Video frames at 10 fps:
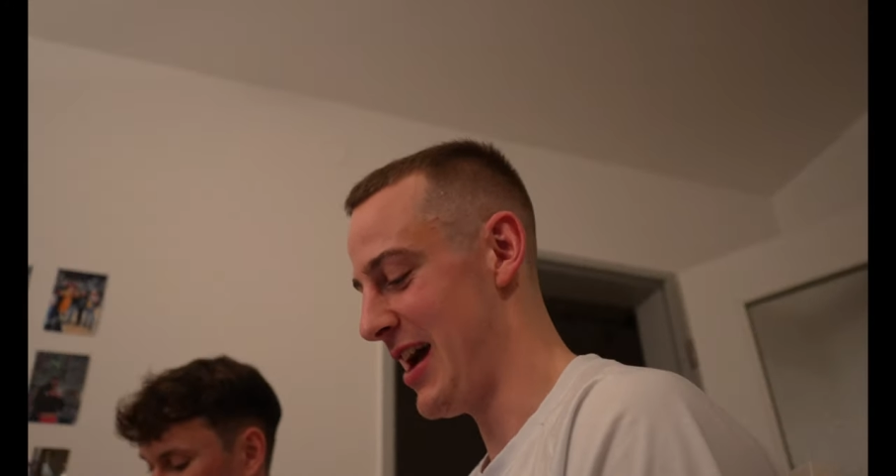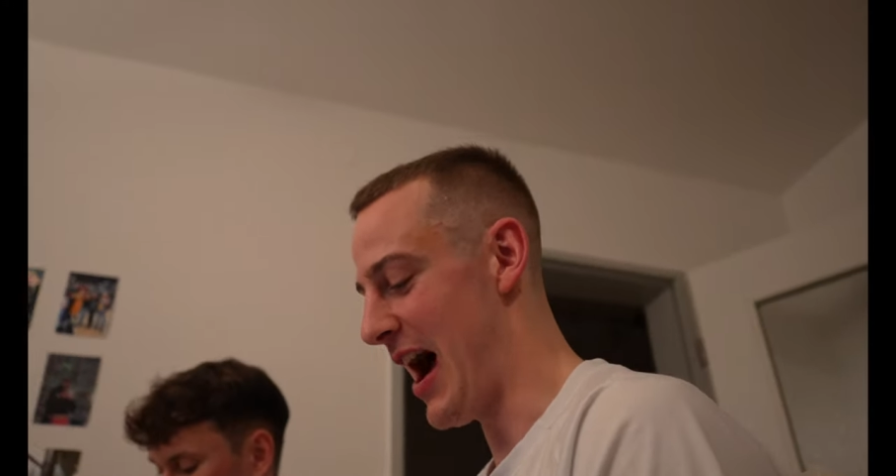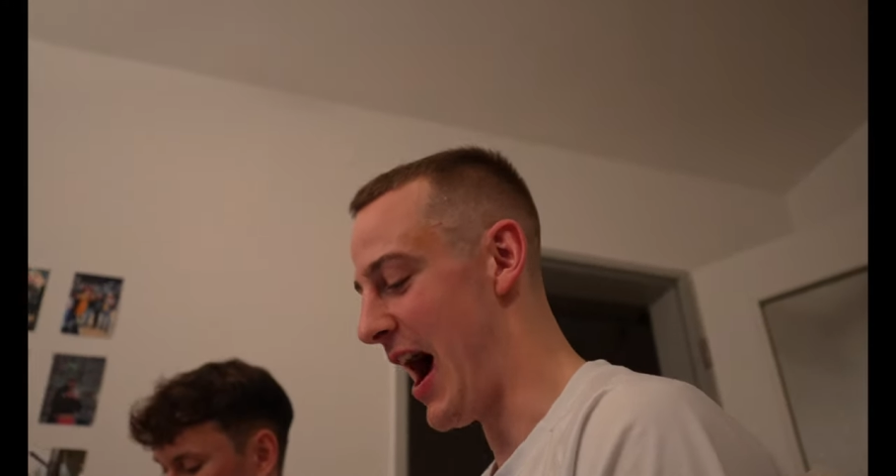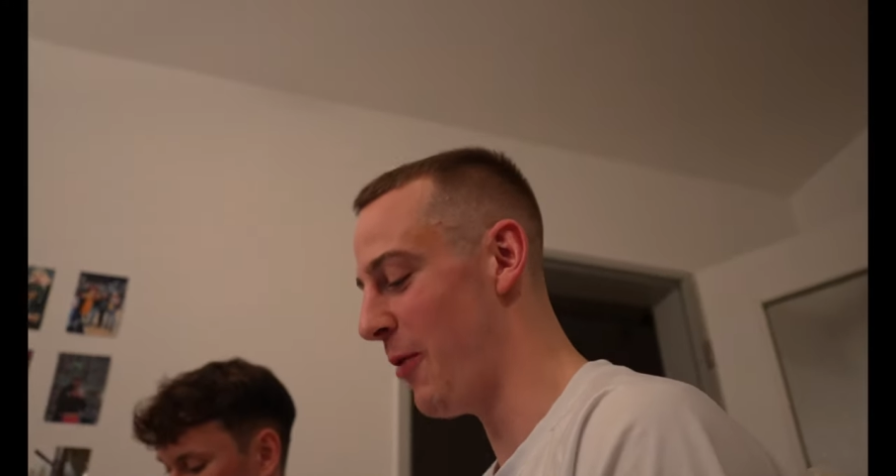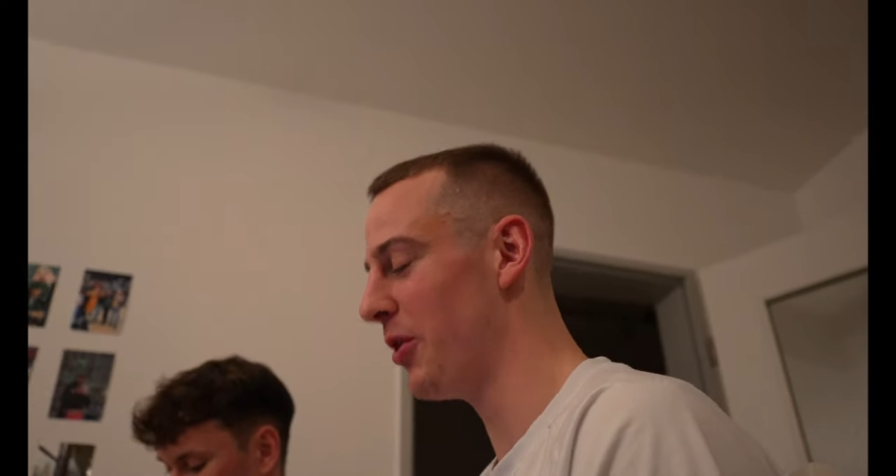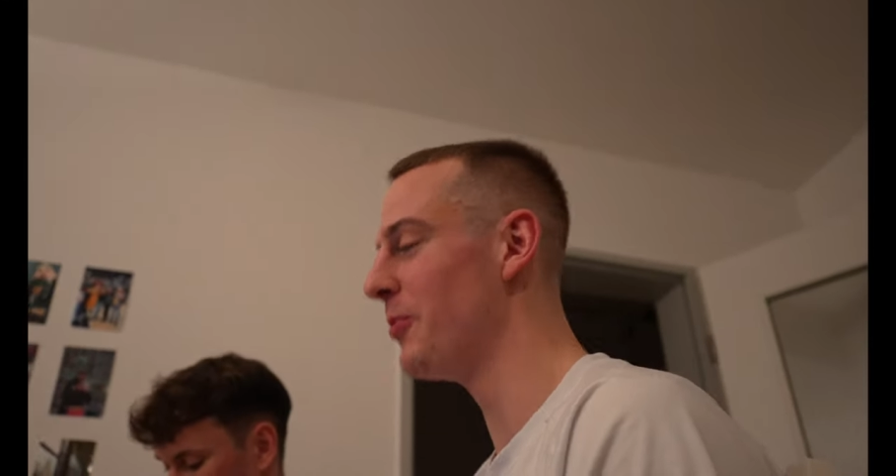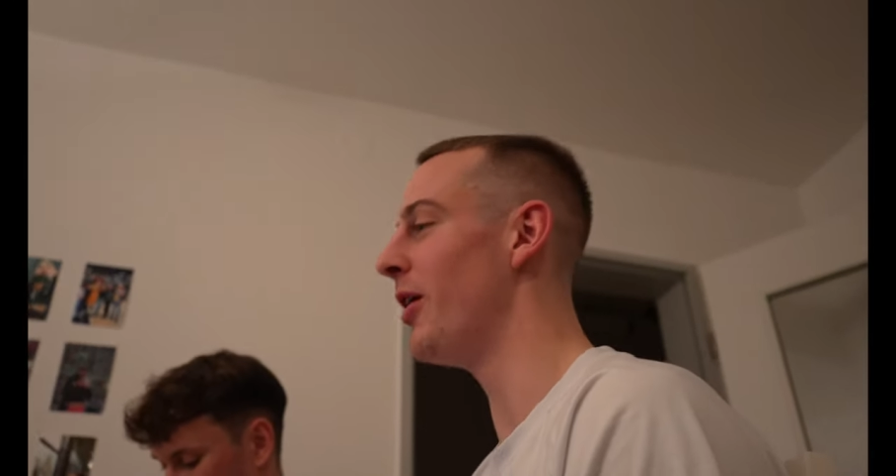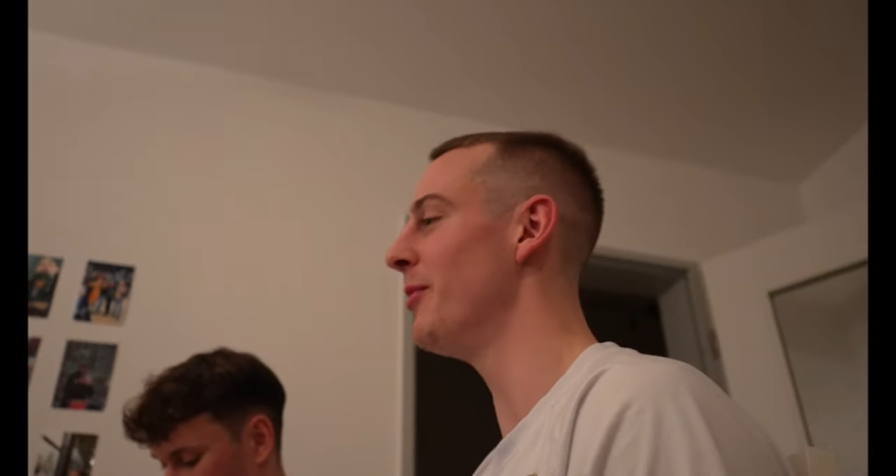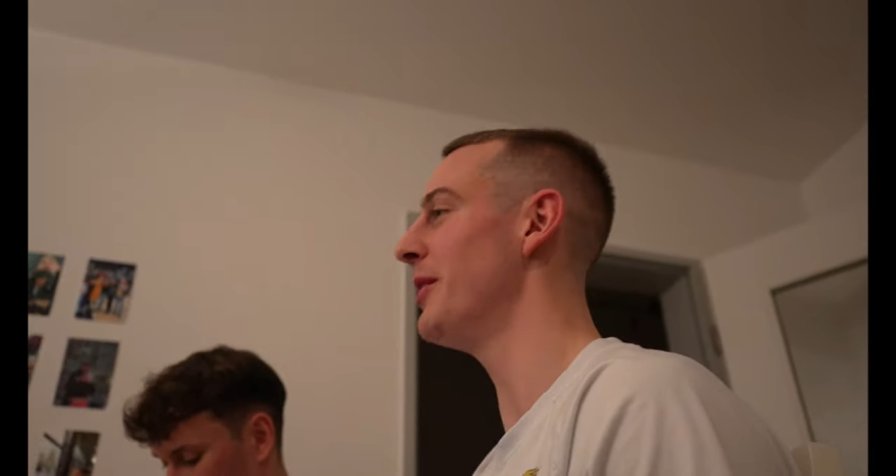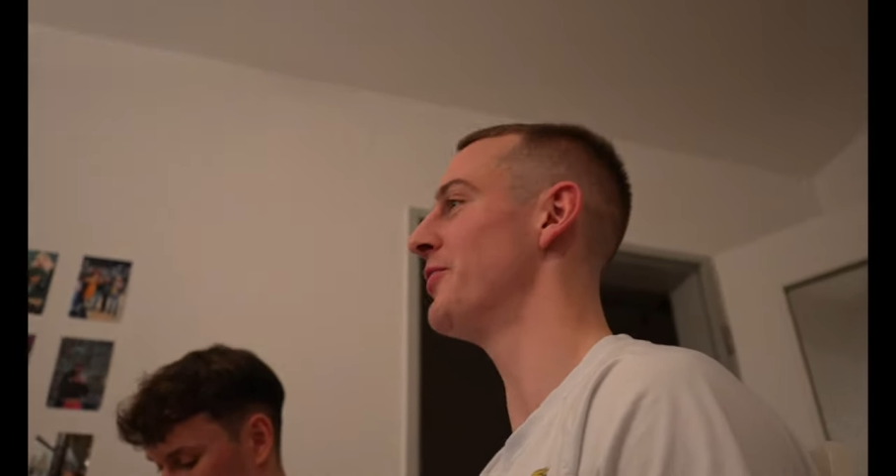I wouldn't
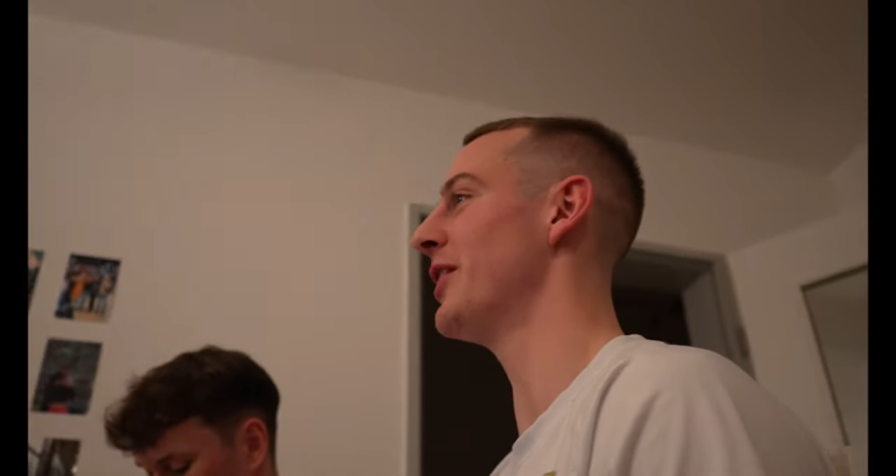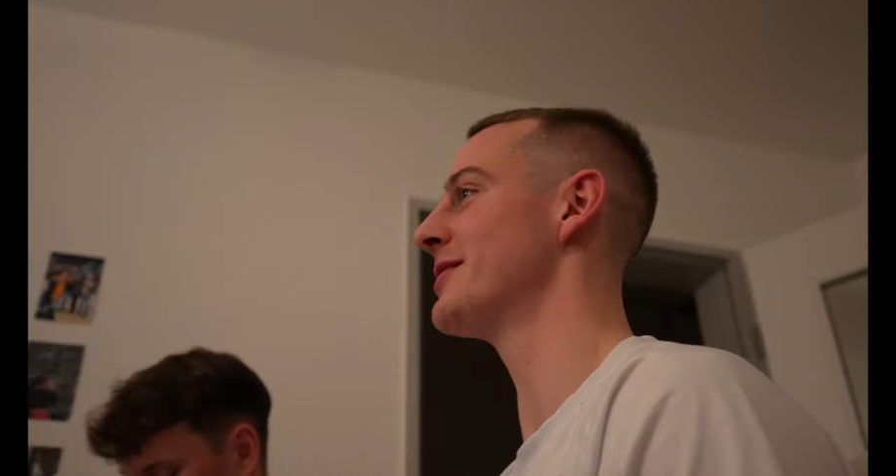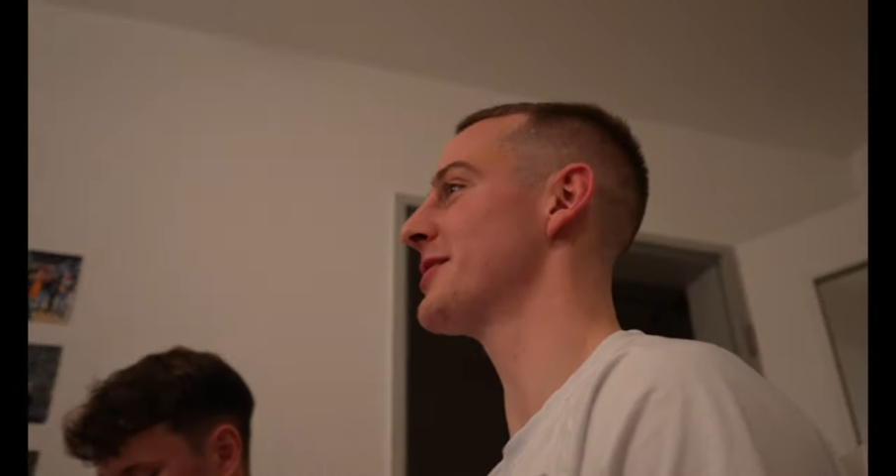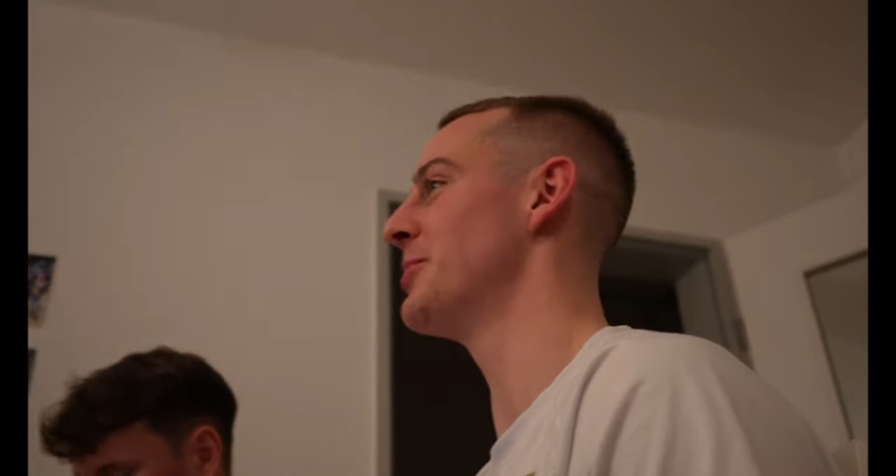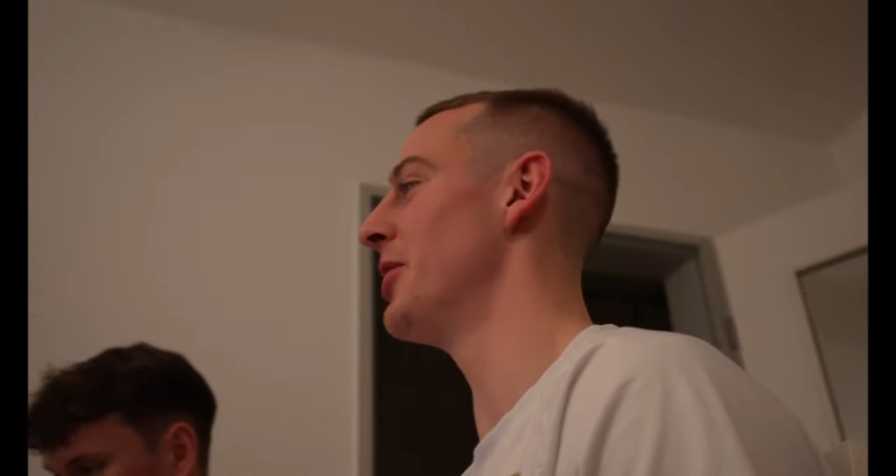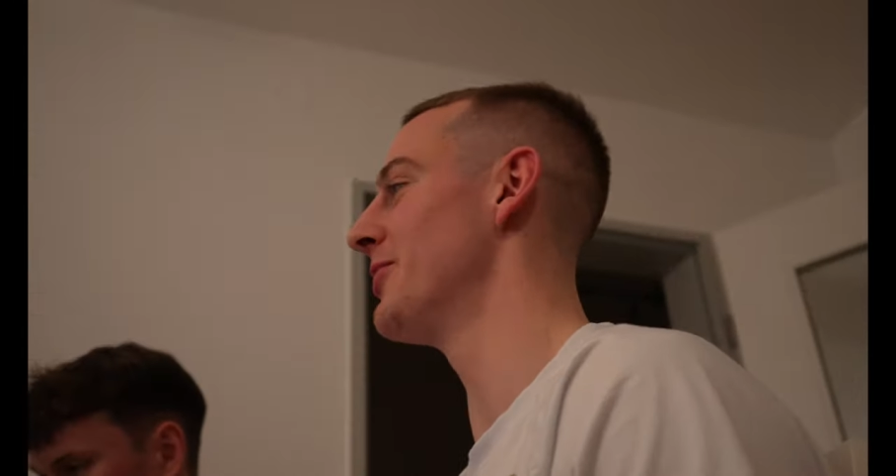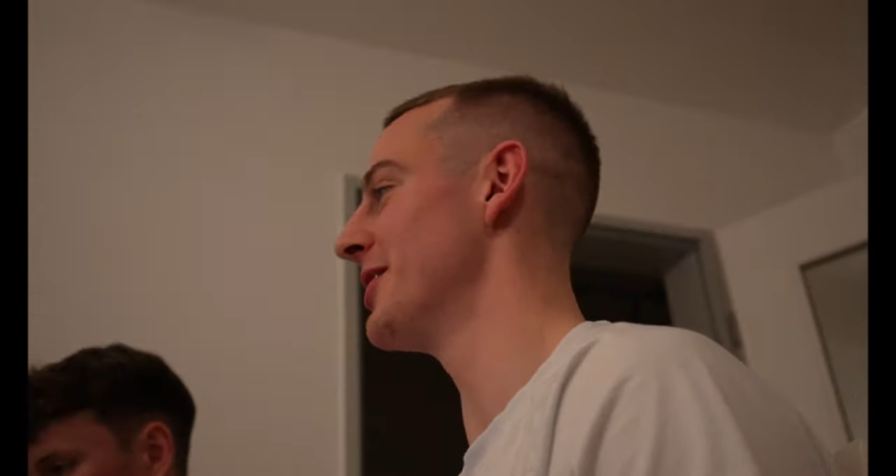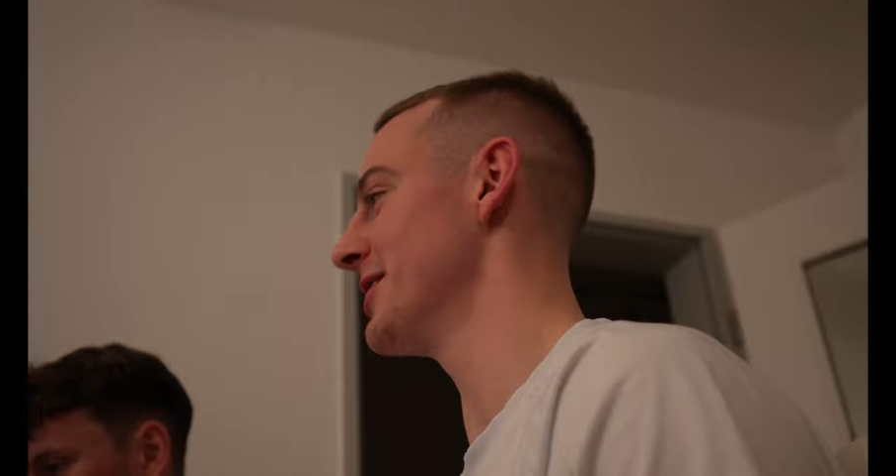want my friends to come over